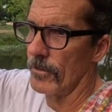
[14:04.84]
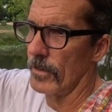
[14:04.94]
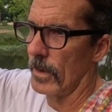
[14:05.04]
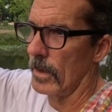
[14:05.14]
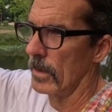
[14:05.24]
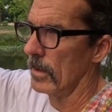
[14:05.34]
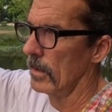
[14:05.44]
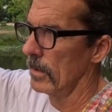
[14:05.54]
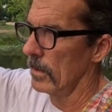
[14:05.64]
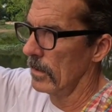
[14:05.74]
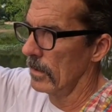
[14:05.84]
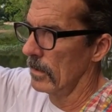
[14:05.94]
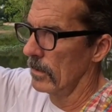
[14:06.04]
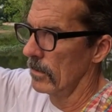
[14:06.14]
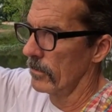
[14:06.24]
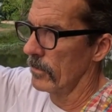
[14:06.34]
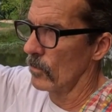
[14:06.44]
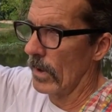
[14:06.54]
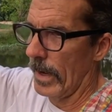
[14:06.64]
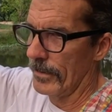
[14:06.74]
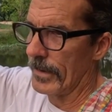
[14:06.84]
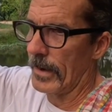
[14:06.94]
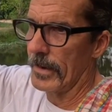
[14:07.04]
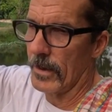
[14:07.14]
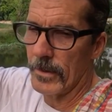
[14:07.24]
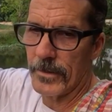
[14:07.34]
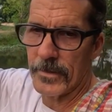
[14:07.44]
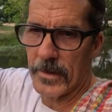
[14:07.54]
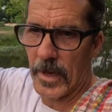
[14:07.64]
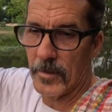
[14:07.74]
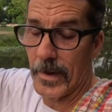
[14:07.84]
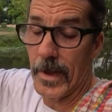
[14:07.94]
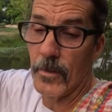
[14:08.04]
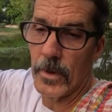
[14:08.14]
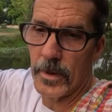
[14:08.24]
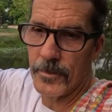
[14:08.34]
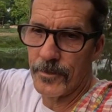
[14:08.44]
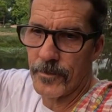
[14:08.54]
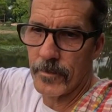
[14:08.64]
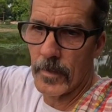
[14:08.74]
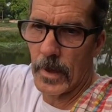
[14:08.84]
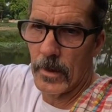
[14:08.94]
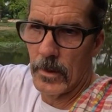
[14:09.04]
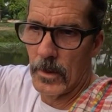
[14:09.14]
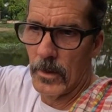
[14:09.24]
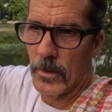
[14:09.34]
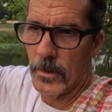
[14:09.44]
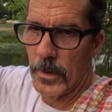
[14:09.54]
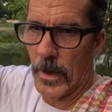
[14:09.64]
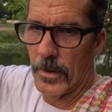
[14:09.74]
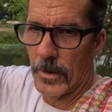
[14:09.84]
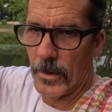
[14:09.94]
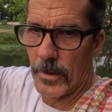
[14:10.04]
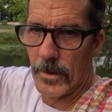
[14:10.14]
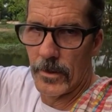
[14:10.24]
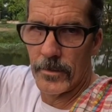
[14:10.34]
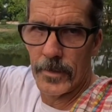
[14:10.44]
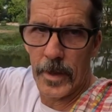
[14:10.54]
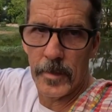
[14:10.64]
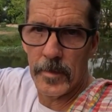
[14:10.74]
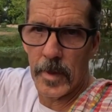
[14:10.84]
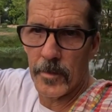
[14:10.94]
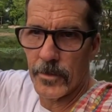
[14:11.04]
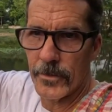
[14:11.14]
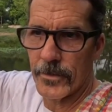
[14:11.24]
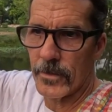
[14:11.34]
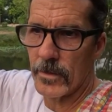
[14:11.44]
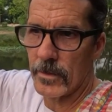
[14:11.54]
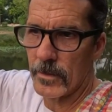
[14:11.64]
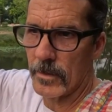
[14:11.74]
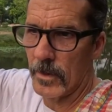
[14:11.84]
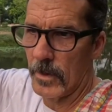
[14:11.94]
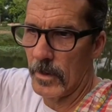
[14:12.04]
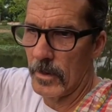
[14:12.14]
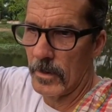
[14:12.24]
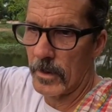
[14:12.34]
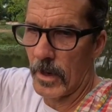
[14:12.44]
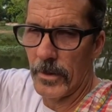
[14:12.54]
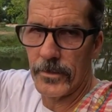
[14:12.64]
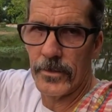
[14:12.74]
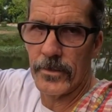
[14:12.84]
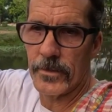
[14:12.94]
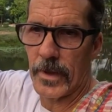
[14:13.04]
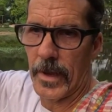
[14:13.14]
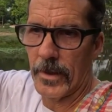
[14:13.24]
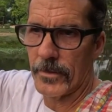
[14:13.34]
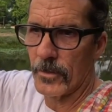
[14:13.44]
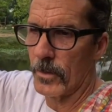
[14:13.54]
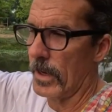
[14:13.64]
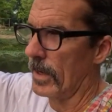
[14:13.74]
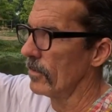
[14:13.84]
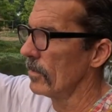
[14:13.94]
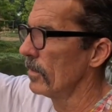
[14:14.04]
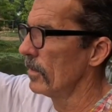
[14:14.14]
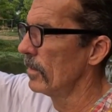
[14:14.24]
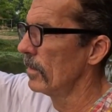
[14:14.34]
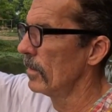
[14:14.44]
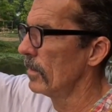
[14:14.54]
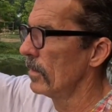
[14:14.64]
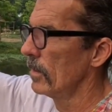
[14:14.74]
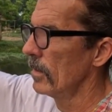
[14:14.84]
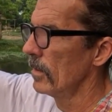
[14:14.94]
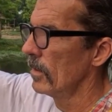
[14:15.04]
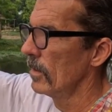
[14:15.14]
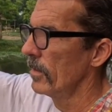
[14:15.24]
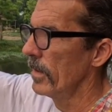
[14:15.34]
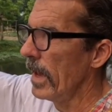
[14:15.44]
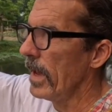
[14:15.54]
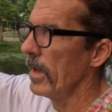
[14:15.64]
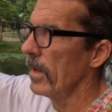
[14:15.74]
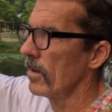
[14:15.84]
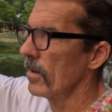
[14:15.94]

of uh, some rice out here and this and that. But anyway, the other family members, cousins, aunts, or whatever, they